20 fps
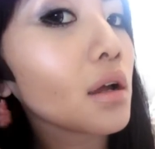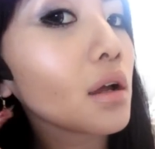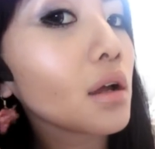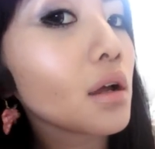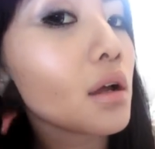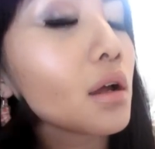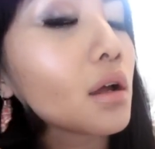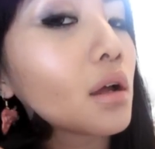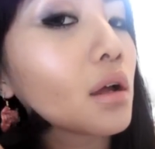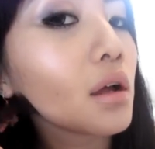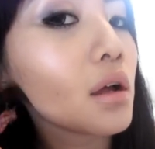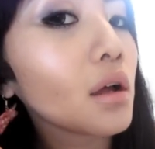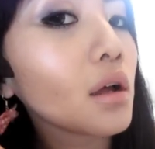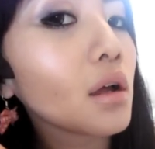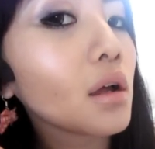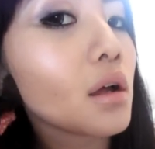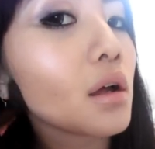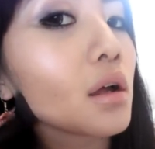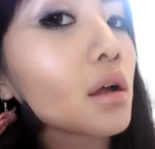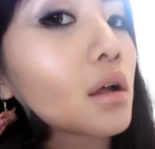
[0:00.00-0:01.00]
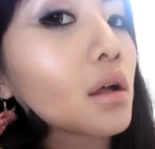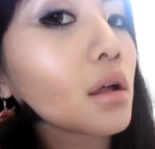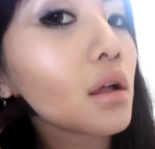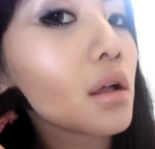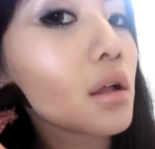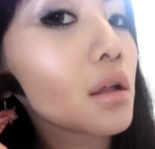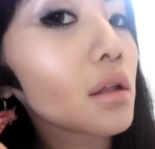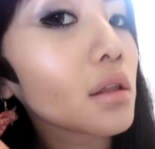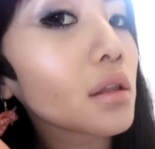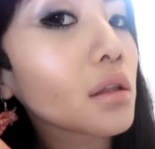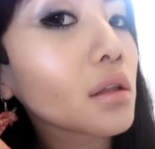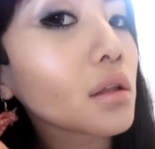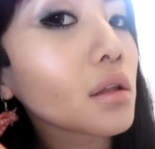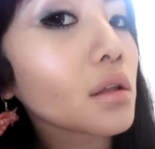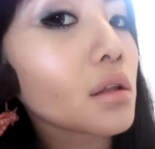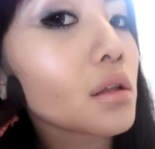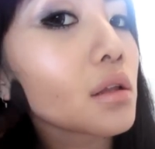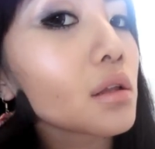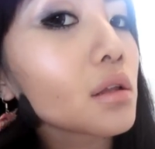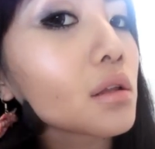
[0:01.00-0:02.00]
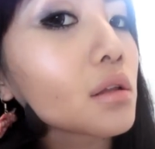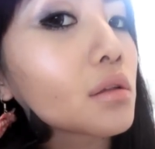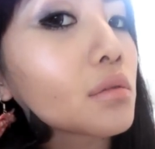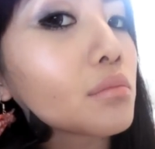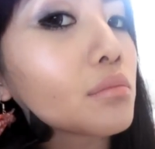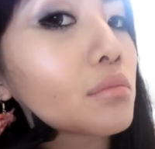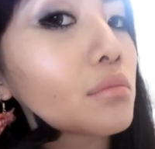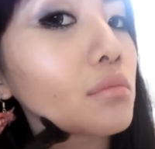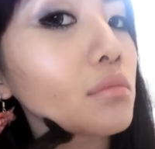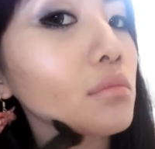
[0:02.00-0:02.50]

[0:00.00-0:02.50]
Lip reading: (silence)